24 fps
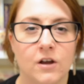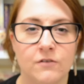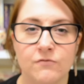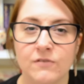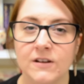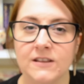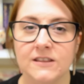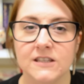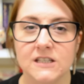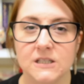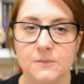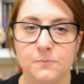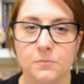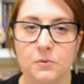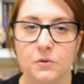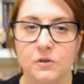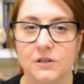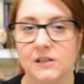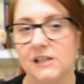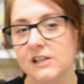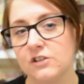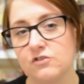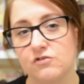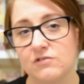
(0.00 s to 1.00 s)
I read this
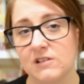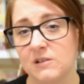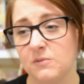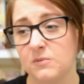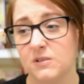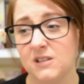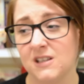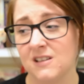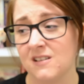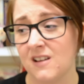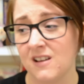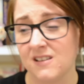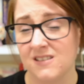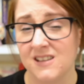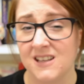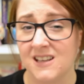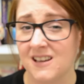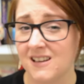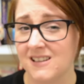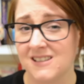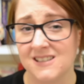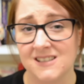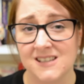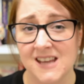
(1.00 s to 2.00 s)
book literally within, I
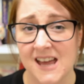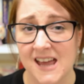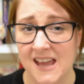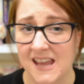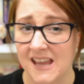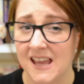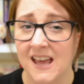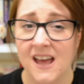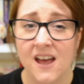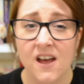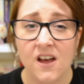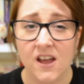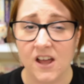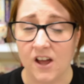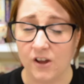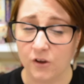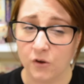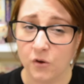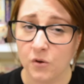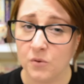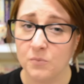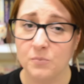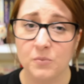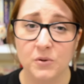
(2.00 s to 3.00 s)
think, a day. I
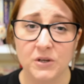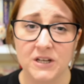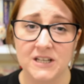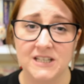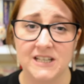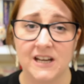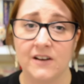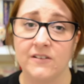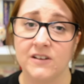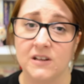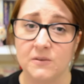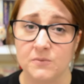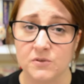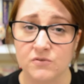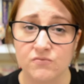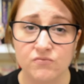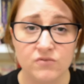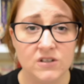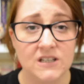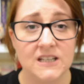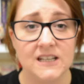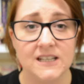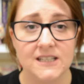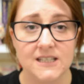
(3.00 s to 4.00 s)
couldn't put it down. It was
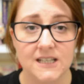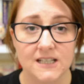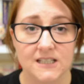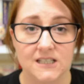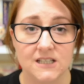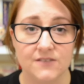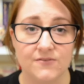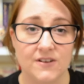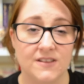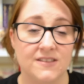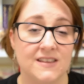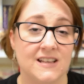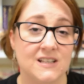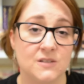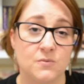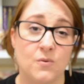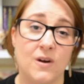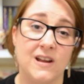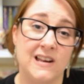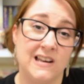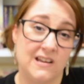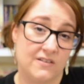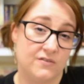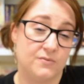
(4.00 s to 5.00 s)
really addictive, and that's
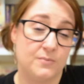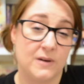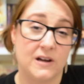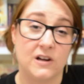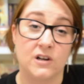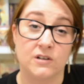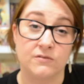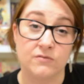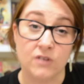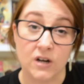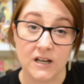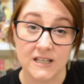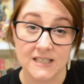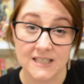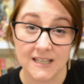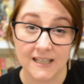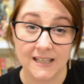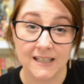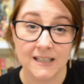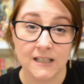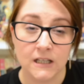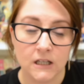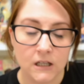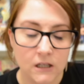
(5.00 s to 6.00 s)
what I love about her
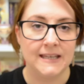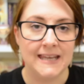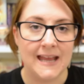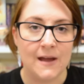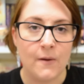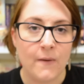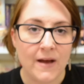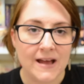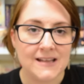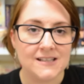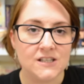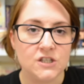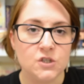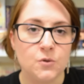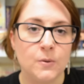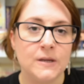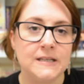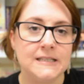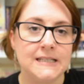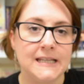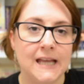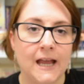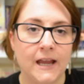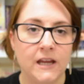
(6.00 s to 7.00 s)
writing. Now, as a
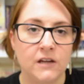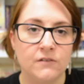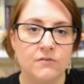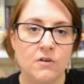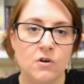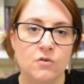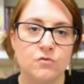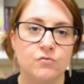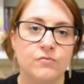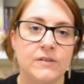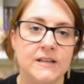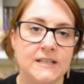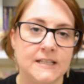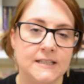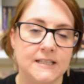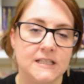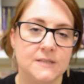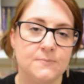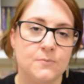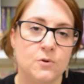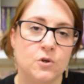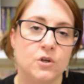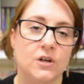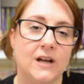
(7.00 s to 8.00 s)
28-year-old reading
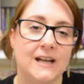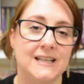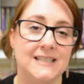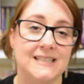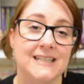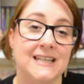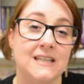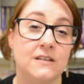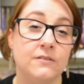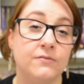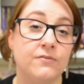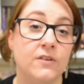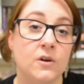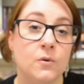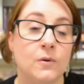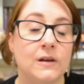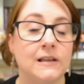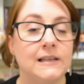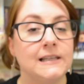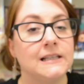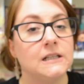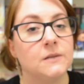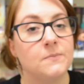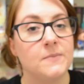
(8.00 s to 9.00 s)
this book, I did feel
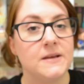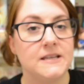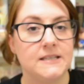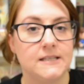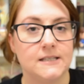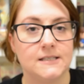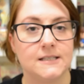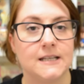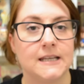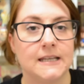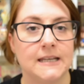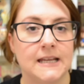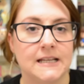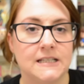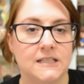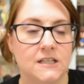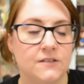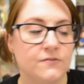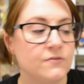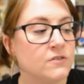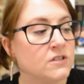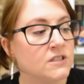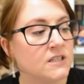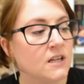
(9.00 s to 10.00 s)
a little bit
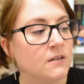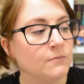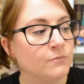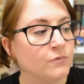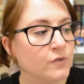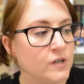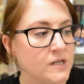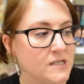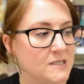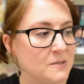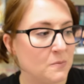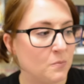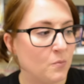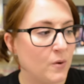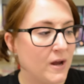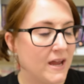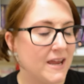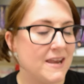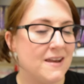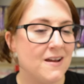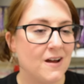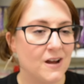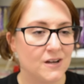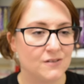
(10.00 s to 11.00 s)
disconnected. For some reason,
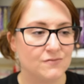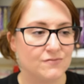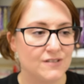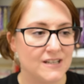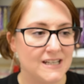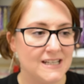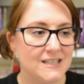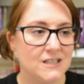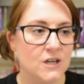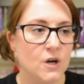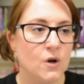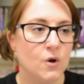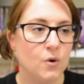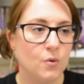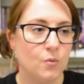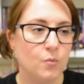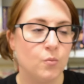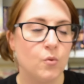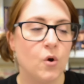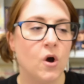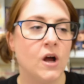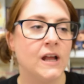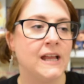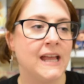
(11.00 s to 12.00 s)
when I read
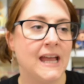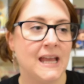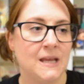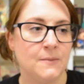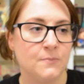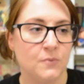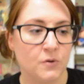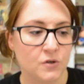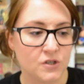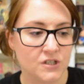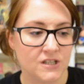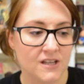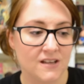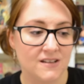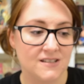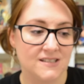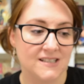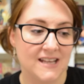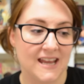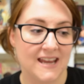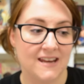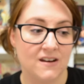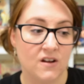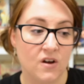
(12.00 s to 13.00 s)
YA books that are
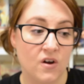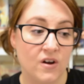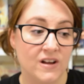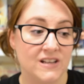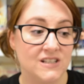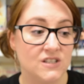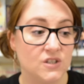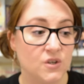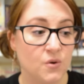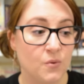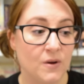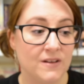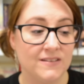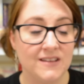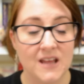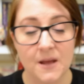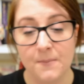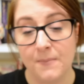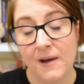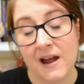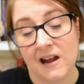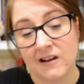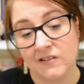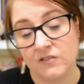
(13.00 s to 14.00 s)
set in a high school and they're
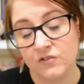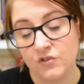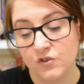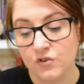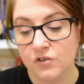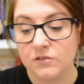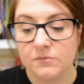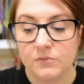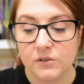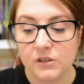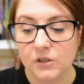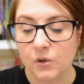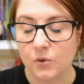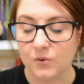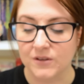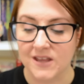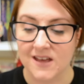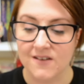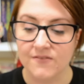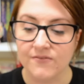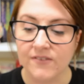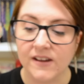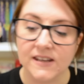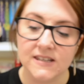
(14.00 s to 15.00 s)
paranormal or
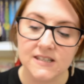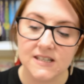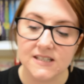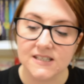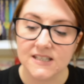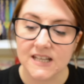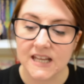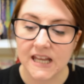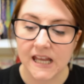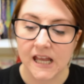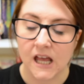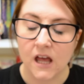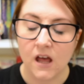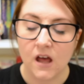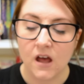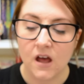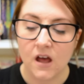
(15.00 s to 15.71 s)
they're fantasy,